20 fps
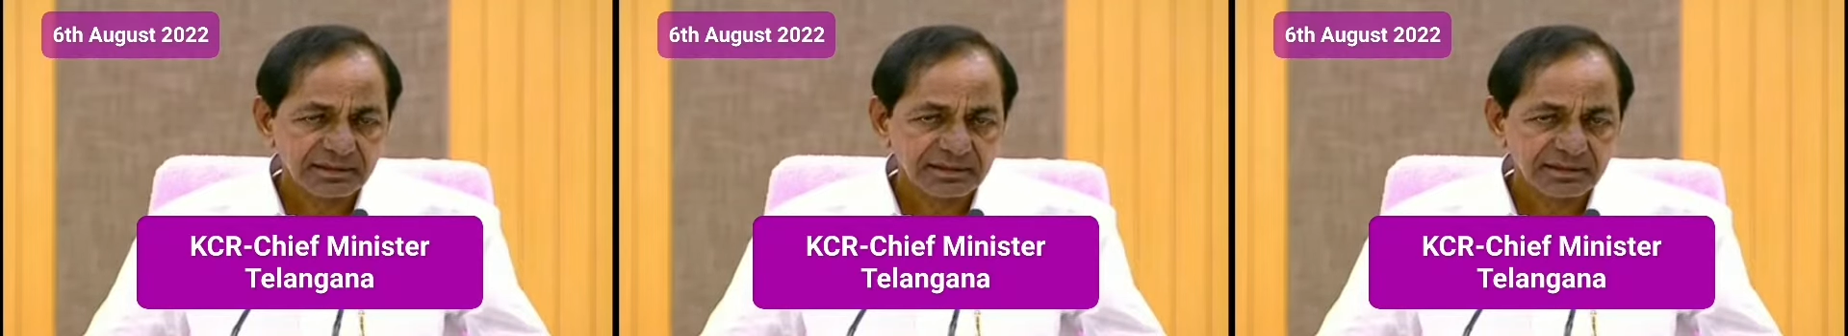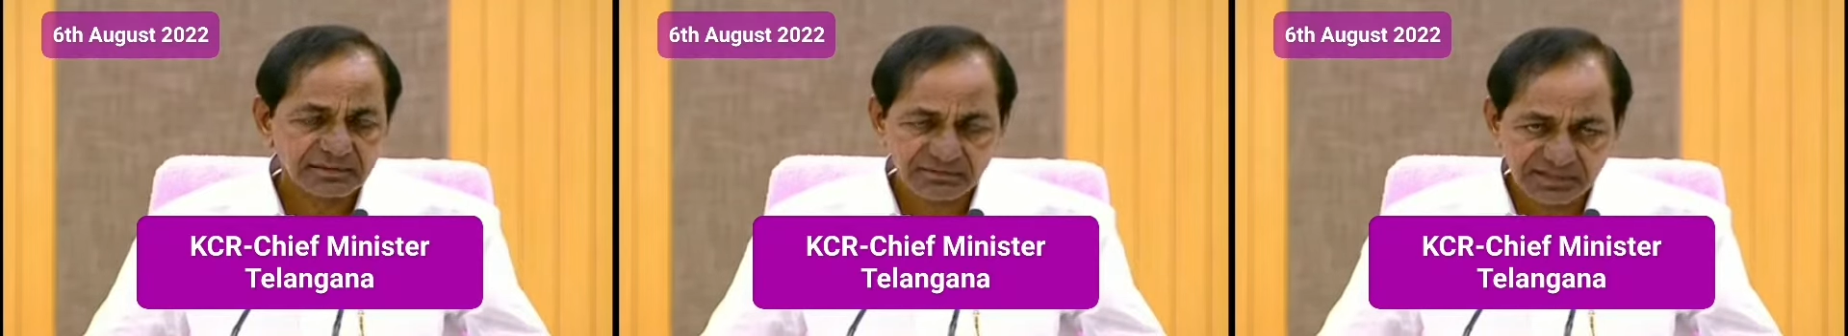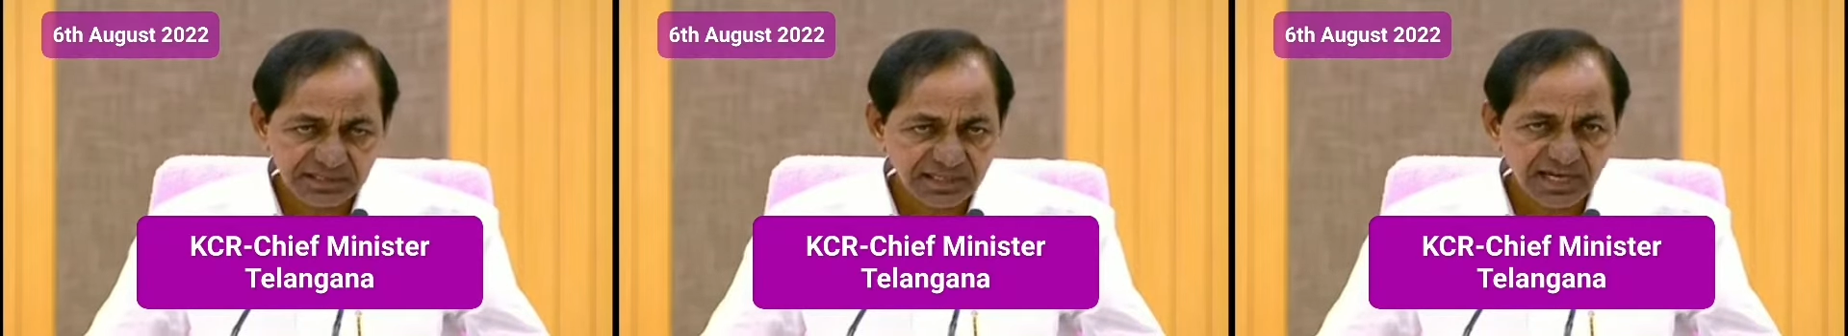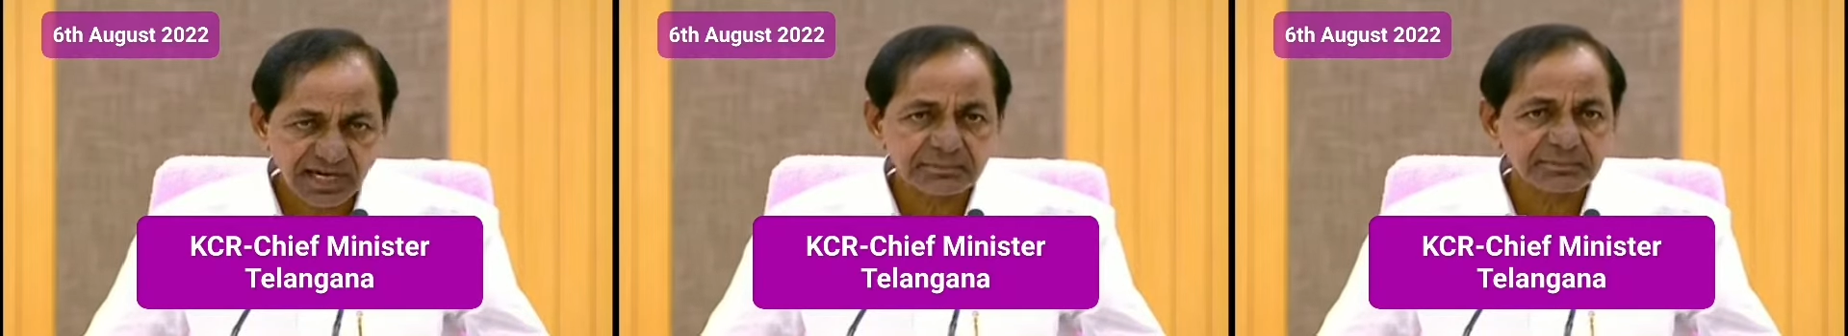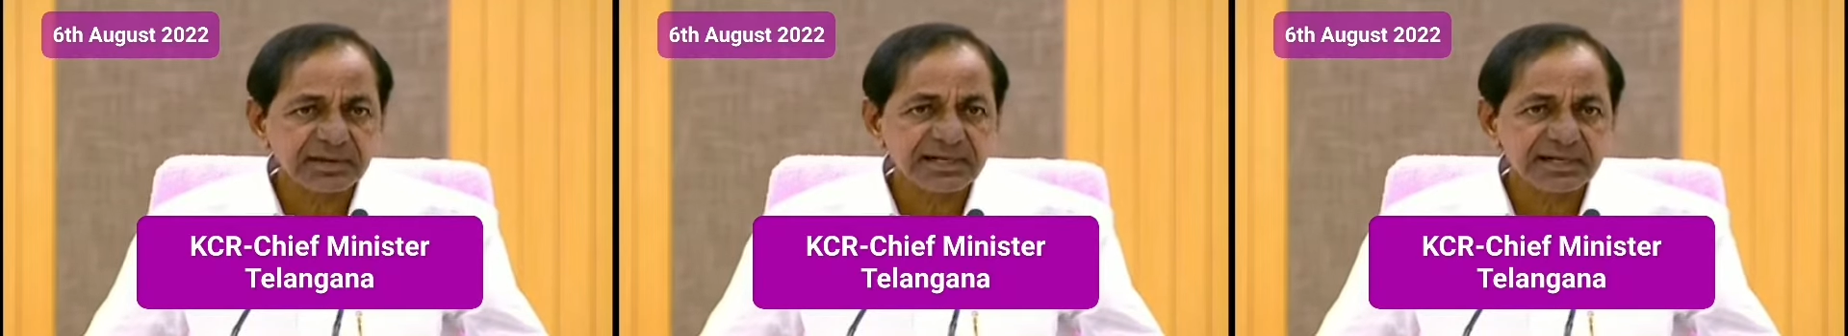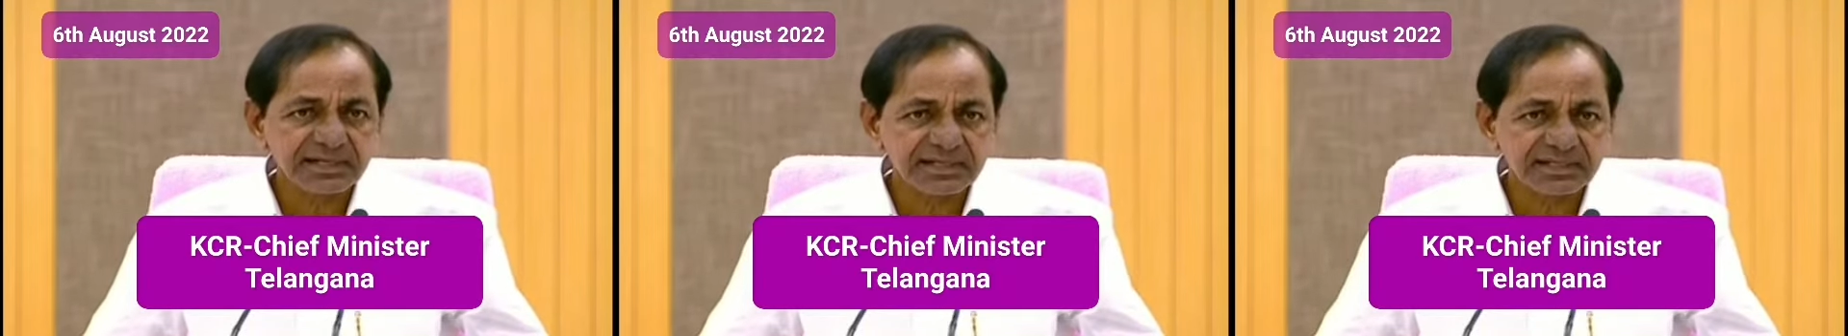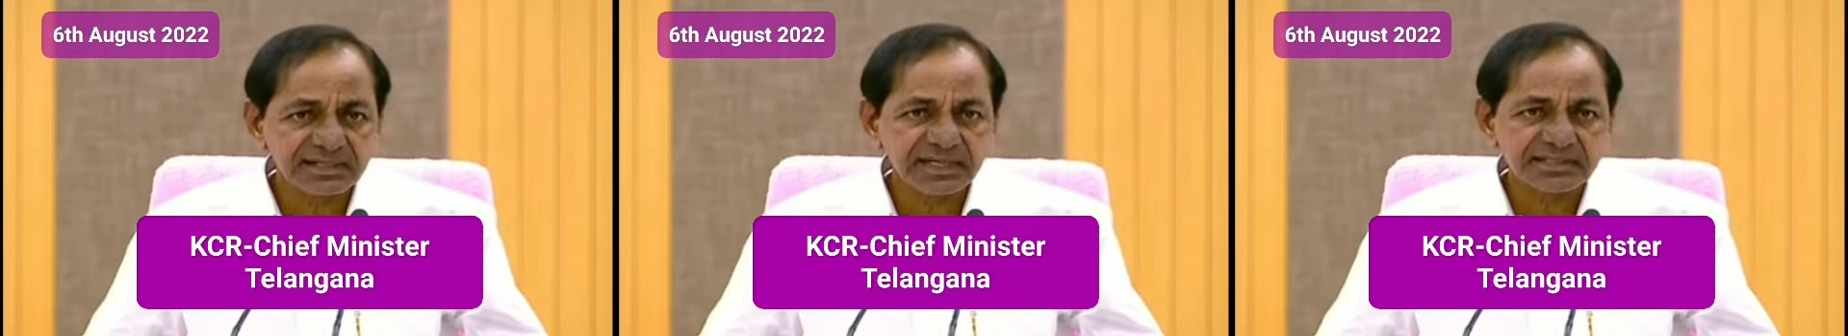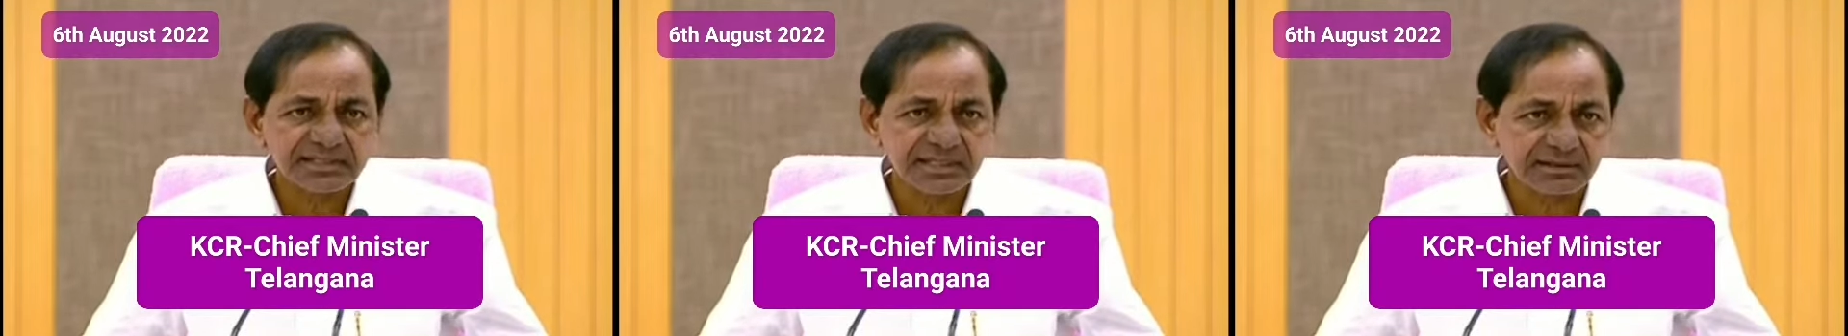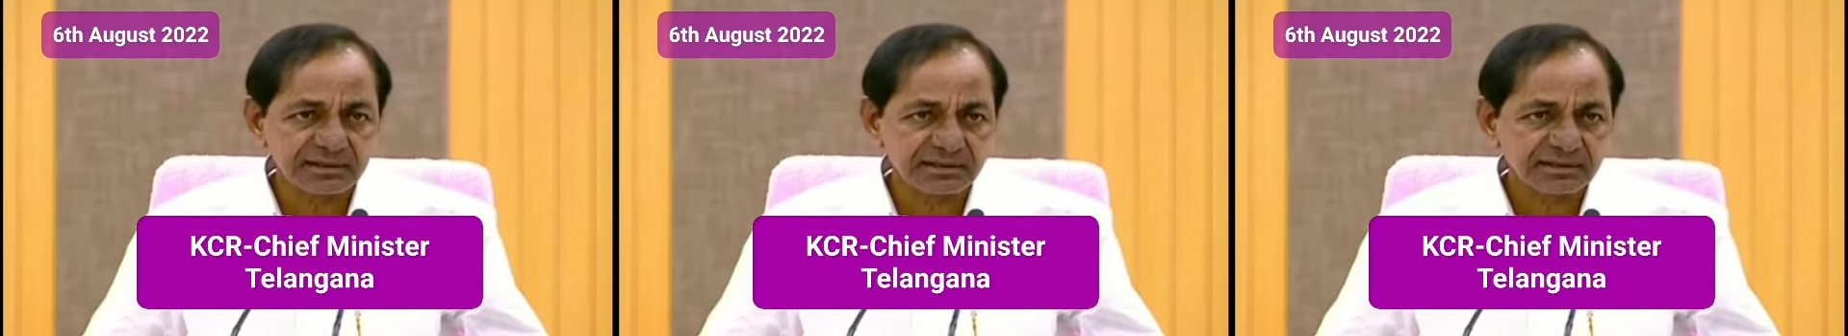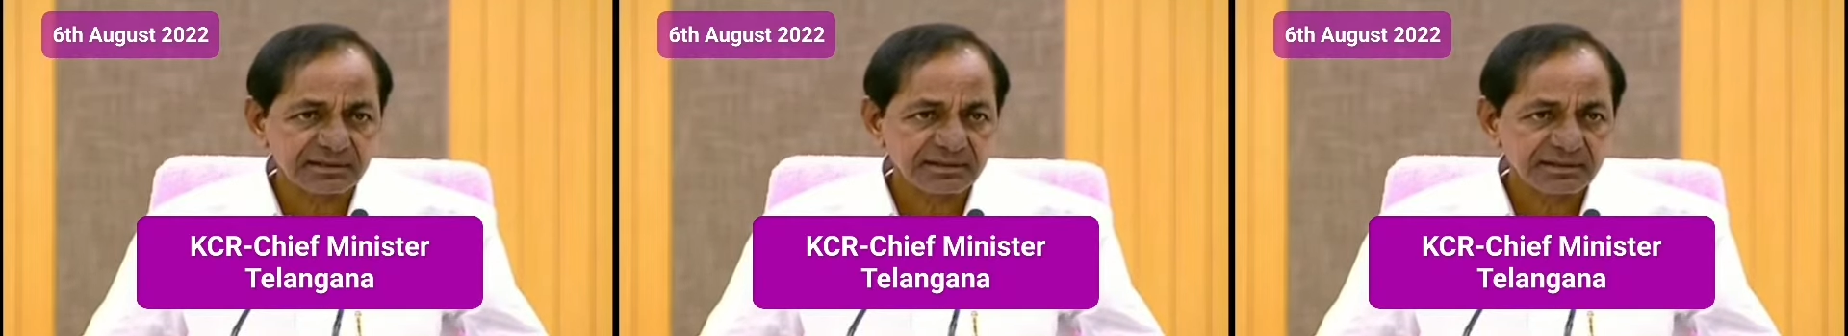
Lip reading: It was not my intention